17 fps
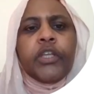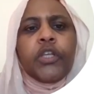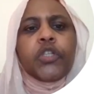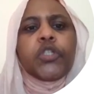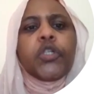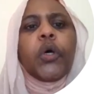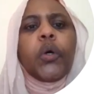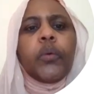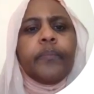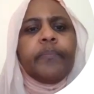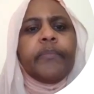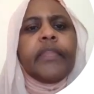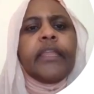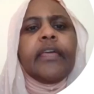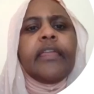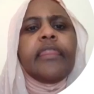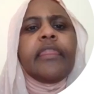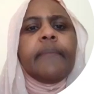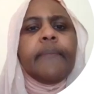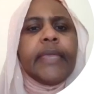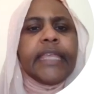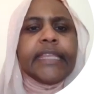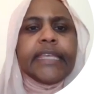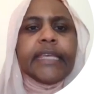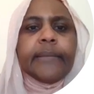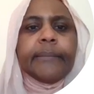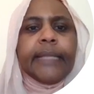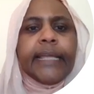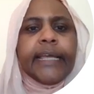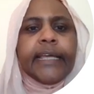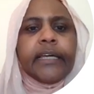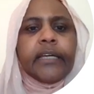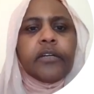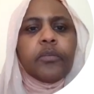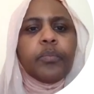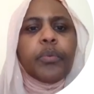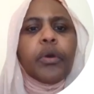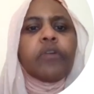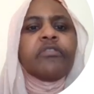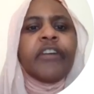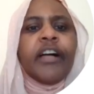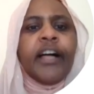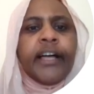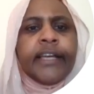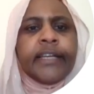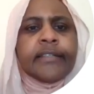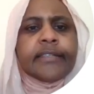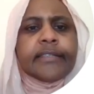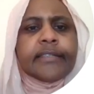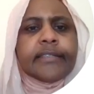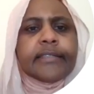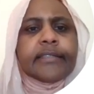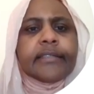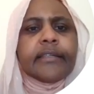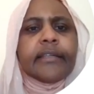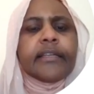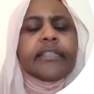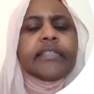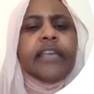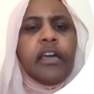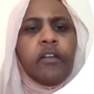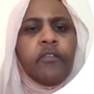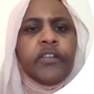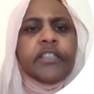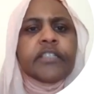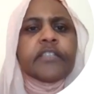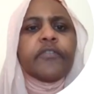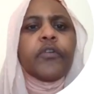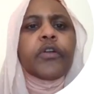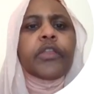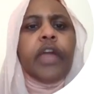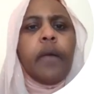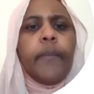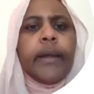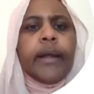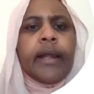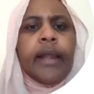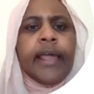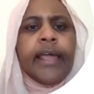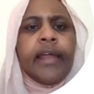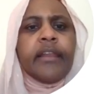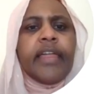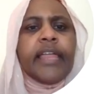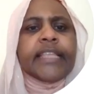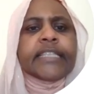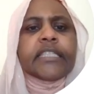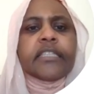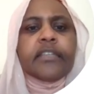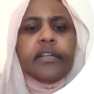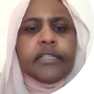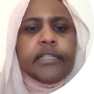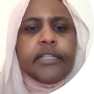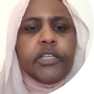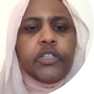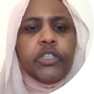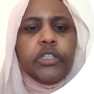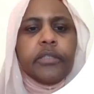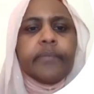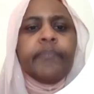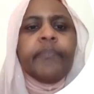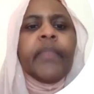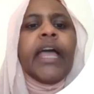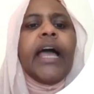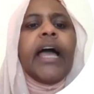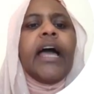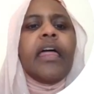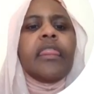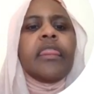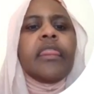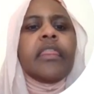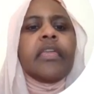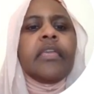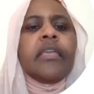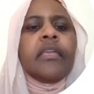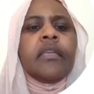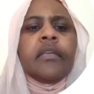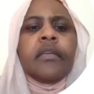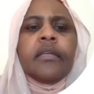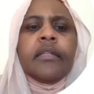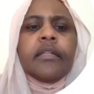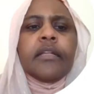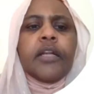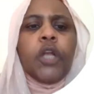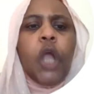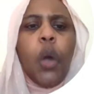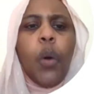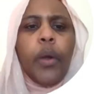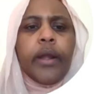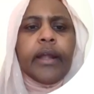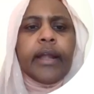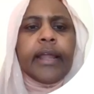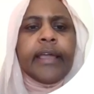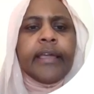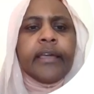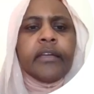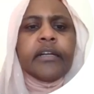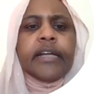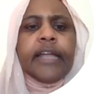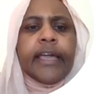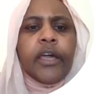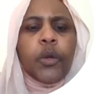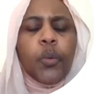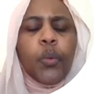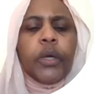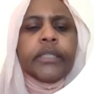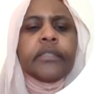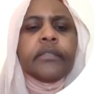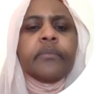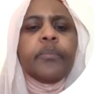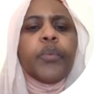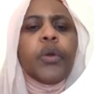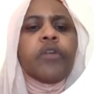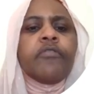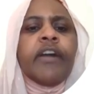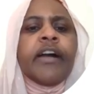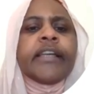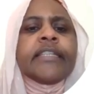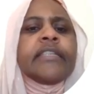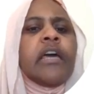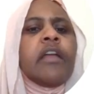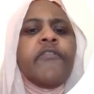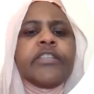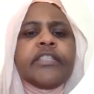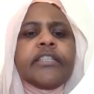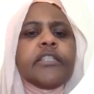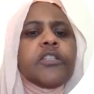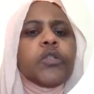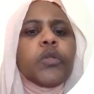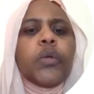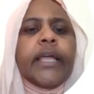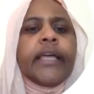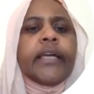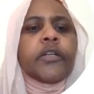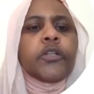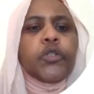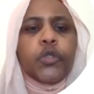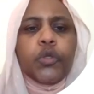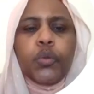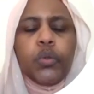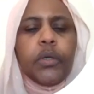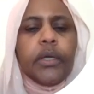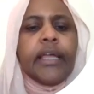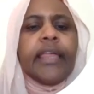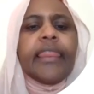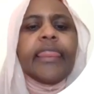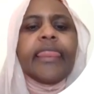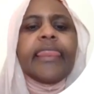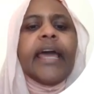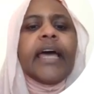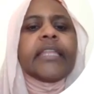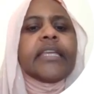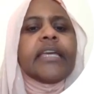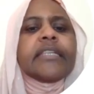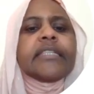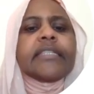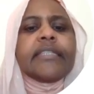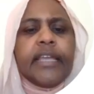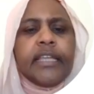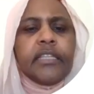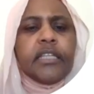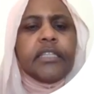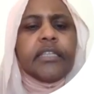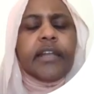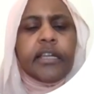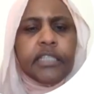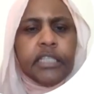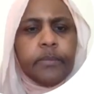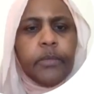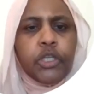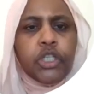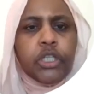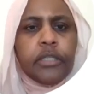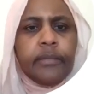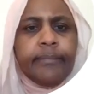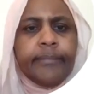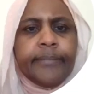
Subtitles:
So the medium layer provides service for the upper layer, that is translation, and the lower layer, layer 1, provides services to layer 2, that is data transmission.